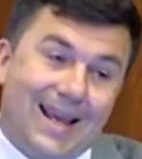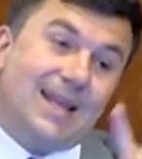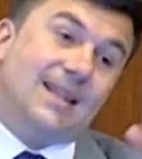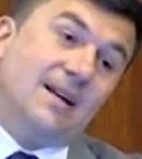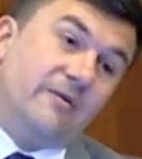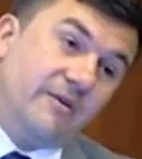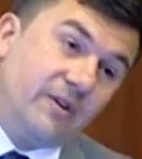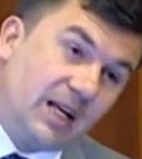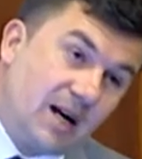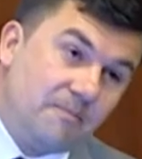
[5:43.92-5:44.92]
And then when we
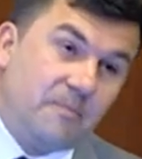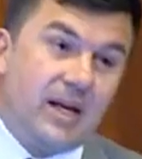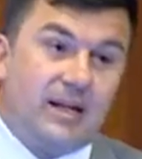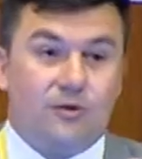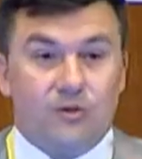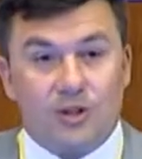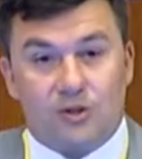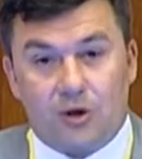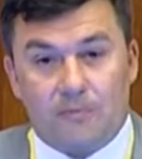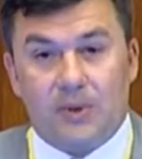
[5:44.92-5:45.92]
come back to the
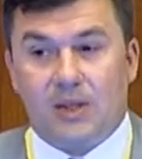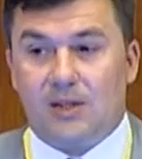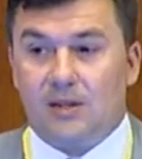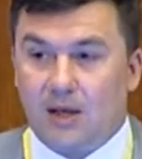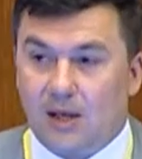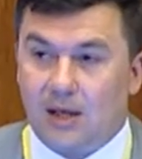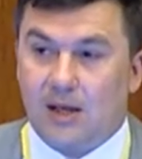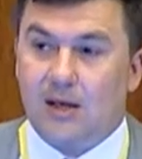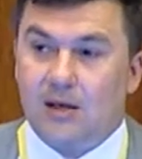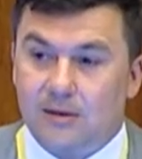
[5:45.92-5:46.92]
topic
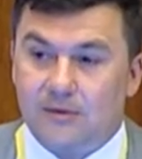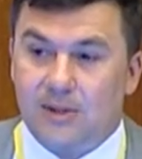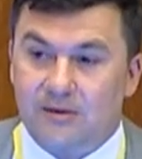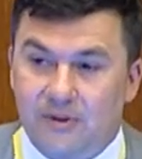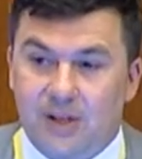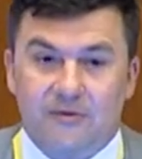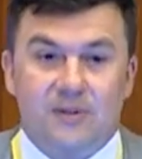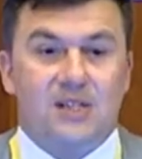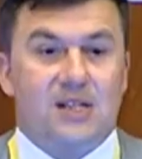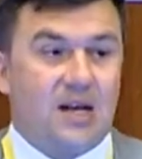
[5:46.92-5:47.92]
that we have
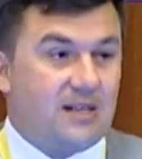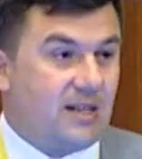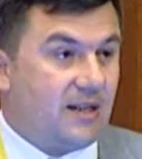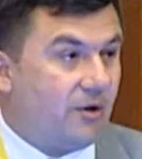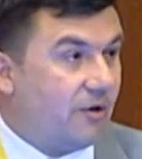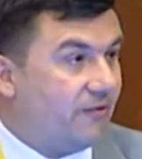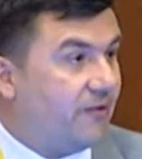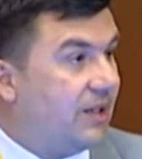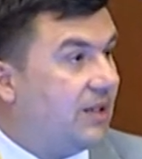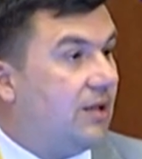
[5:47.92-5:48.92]
discussed, and
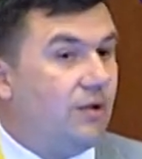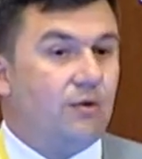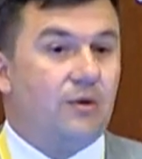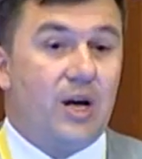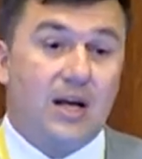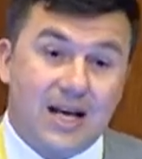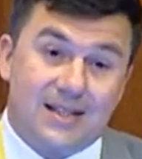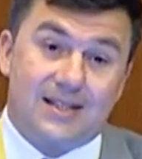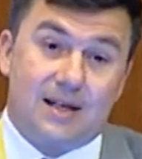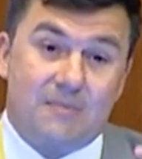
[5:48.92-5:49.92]
conflict in Ukraine and
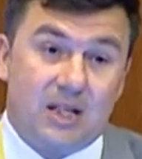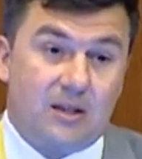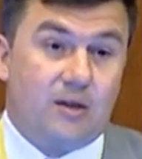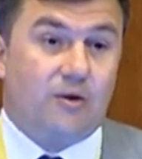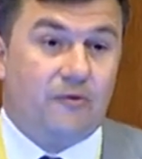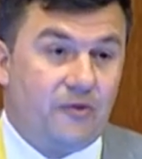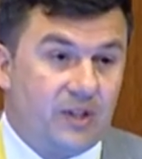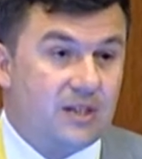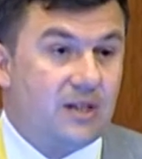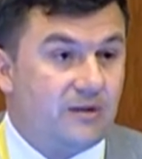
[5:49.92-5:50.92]
some other
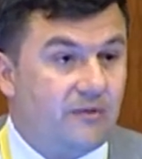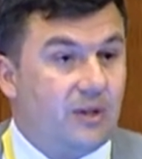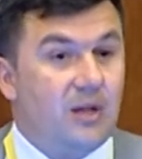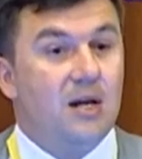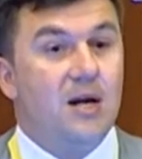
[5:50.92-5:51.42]
conflicts that we